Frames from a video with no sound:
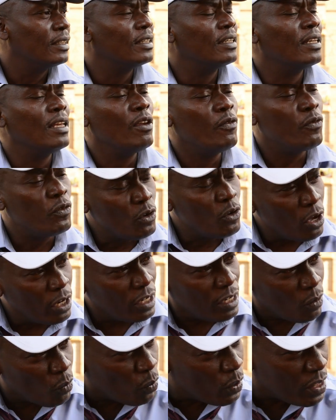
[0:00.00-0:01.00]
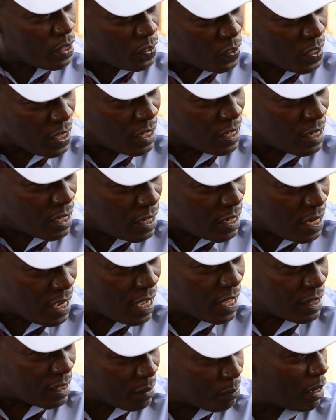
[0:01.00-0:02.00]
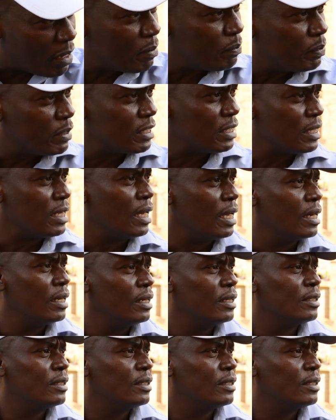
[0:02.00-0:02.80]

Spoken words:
If you are within and near the bypass here,